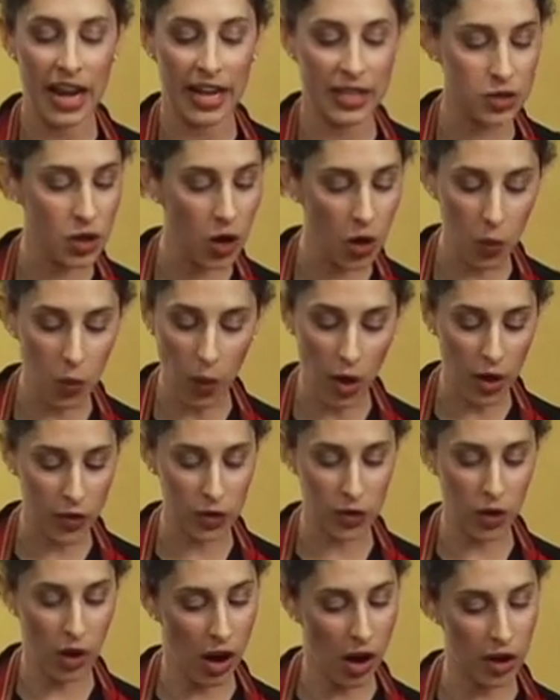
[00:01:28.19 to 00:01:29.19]
It's all
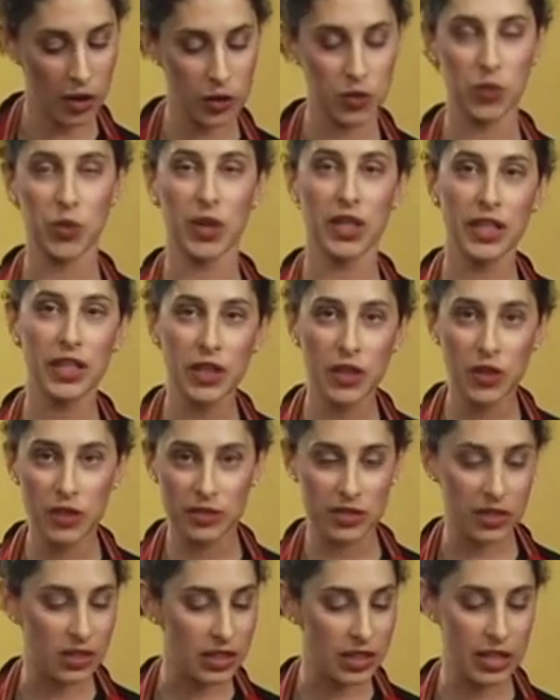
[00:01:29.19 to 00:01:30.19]
waterlogged, really
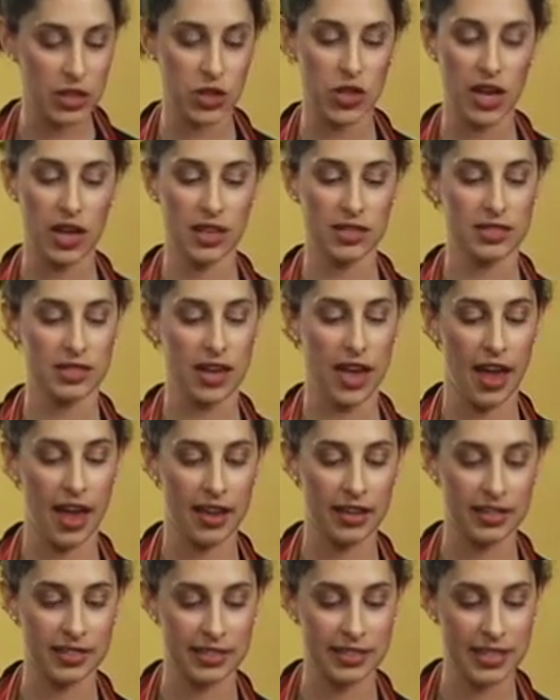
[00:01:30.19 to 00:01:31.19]
delicious,
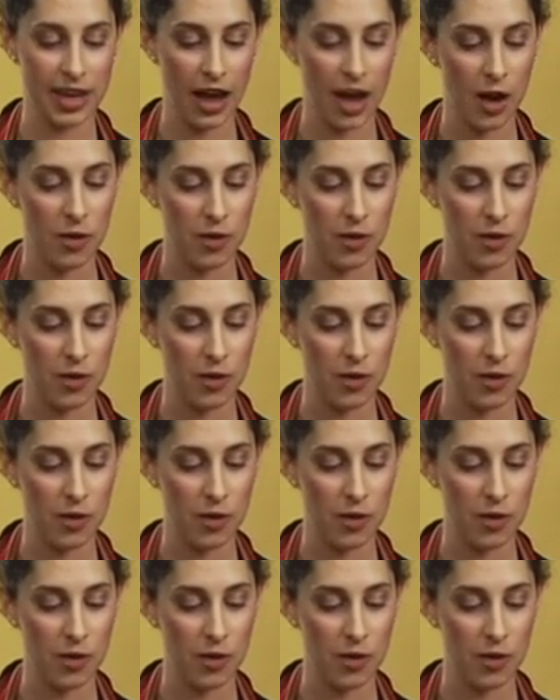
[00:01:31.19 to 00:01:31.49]
and